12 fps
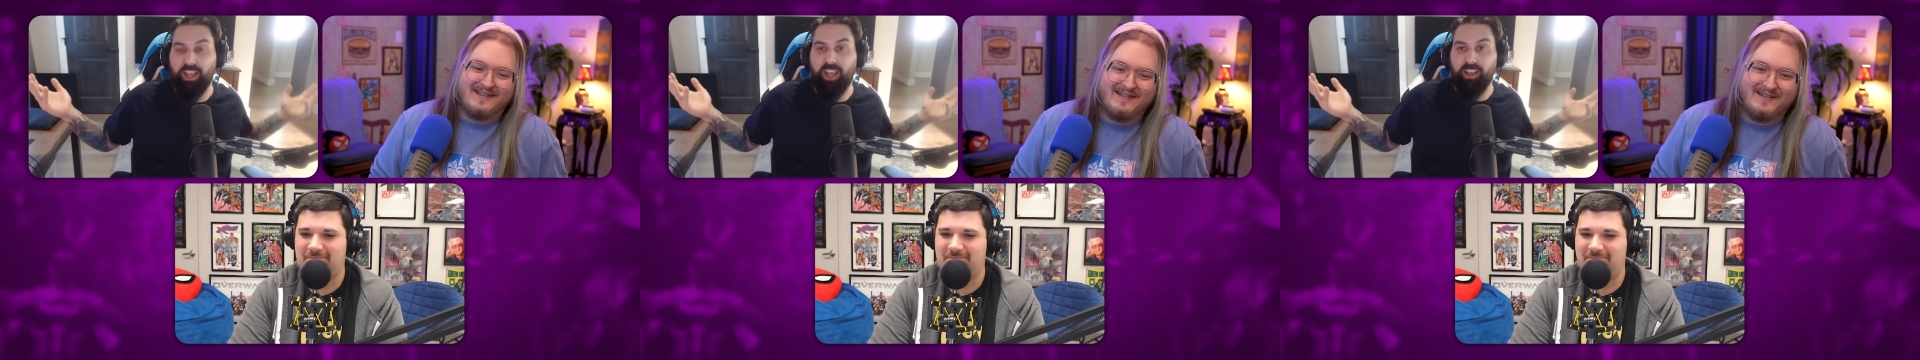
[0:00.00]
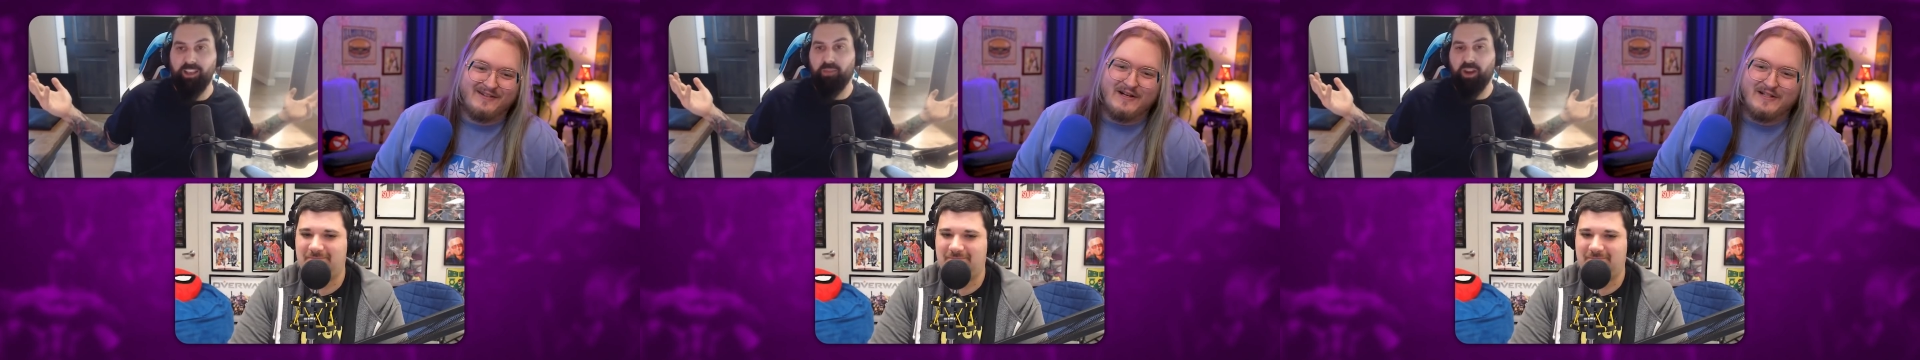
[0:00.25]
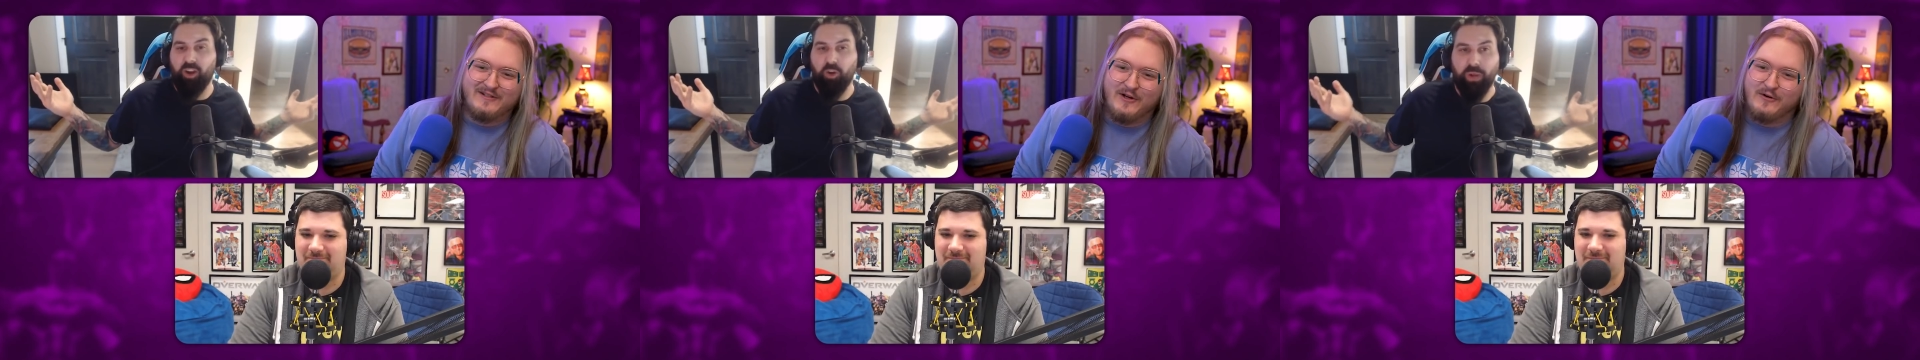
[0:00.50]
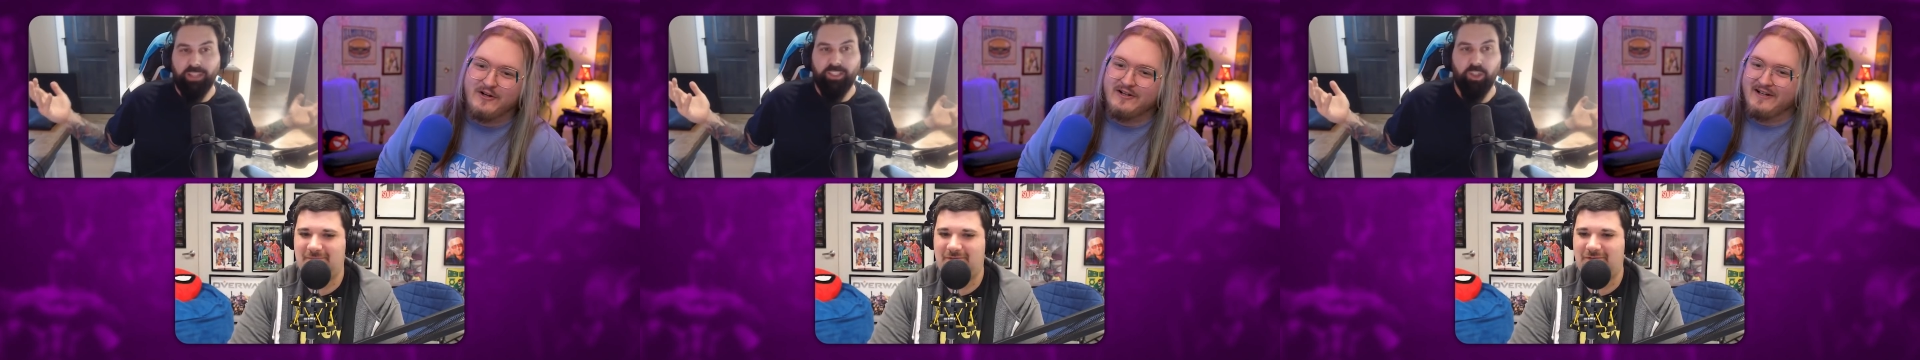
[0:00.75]
Speaker 1: but I heard so
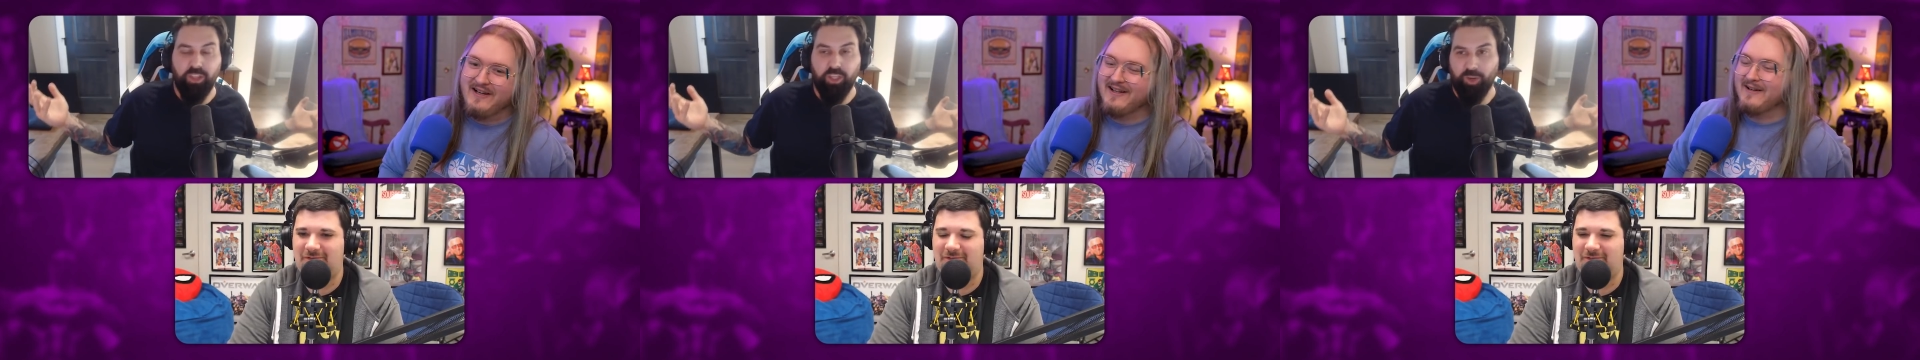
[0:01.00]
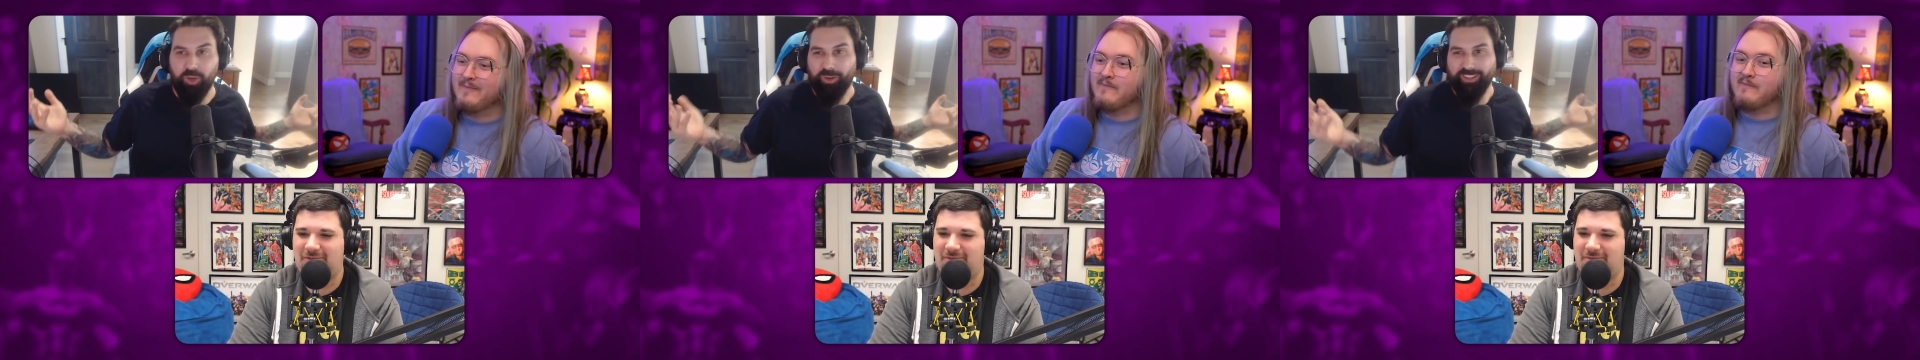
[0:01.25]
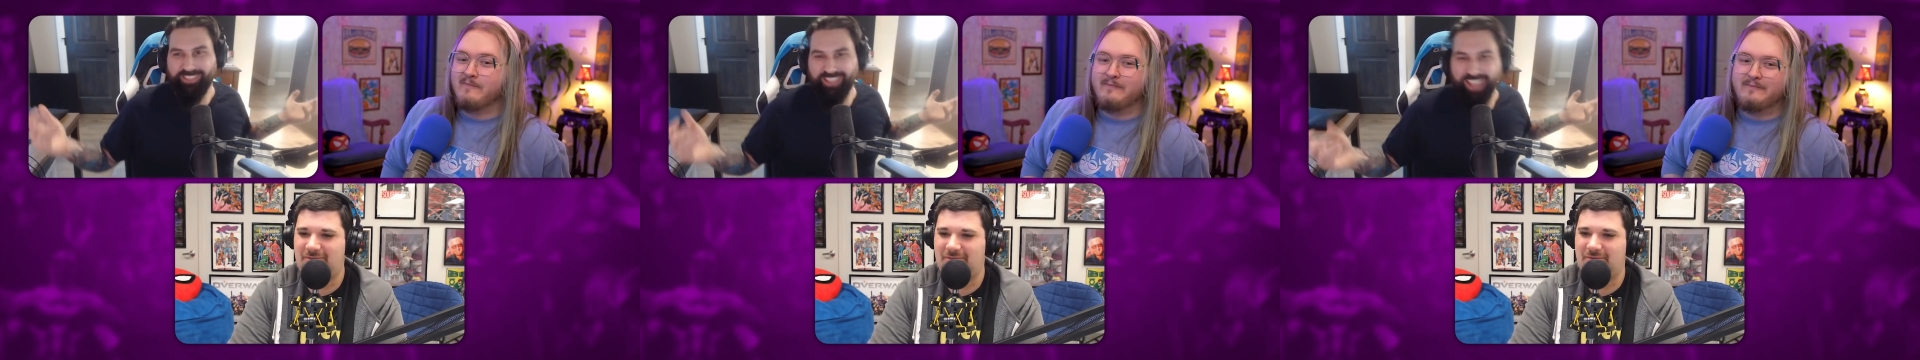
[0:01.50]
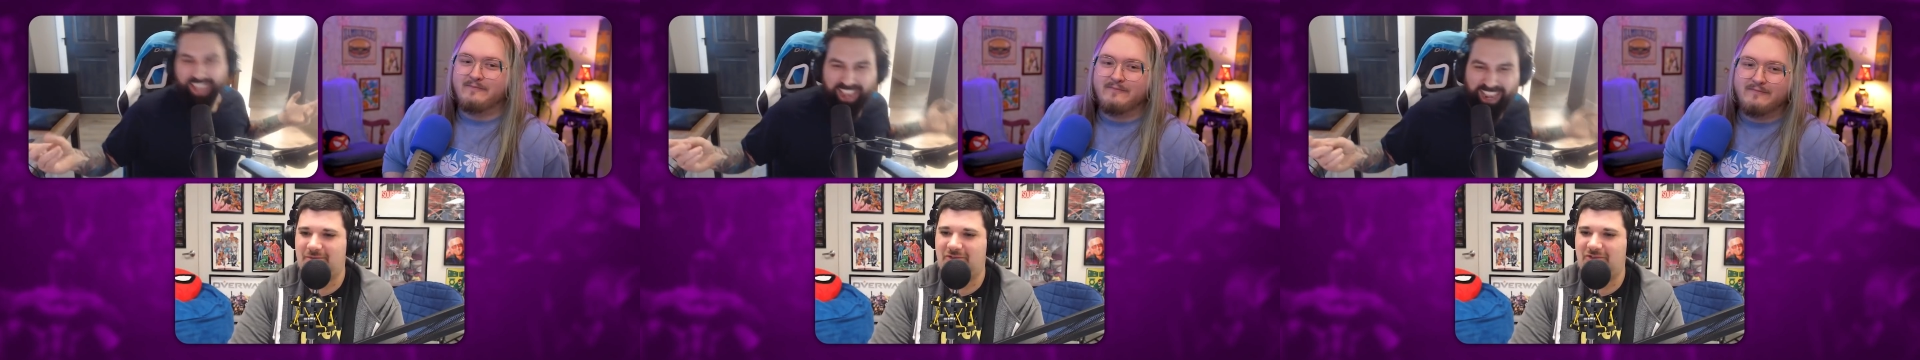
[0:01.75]
one good. two the good ones.
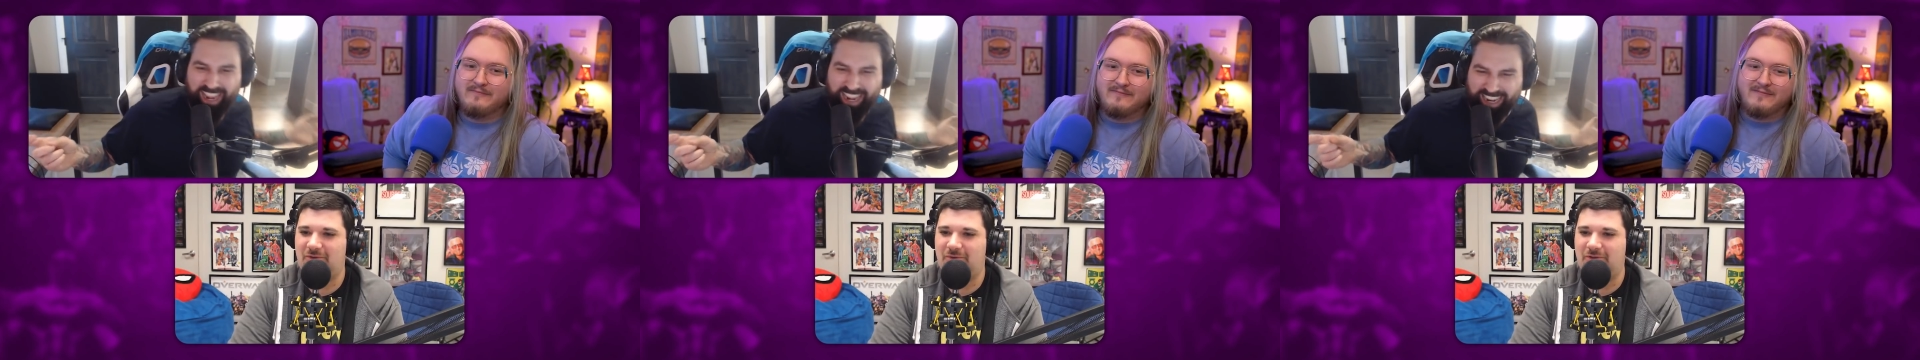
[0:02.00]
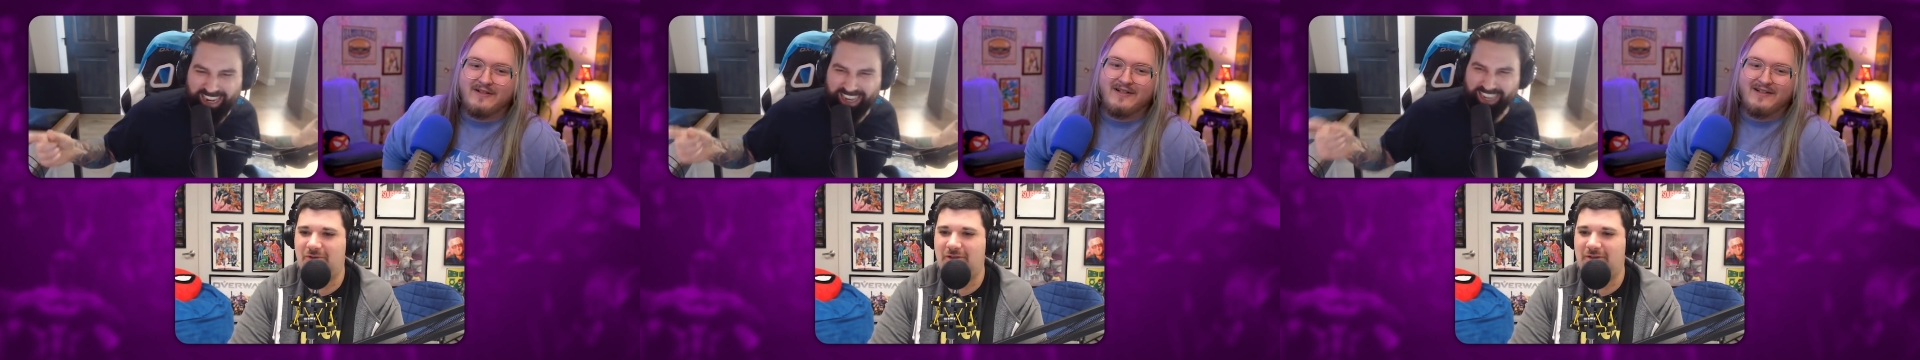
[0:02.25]
so good.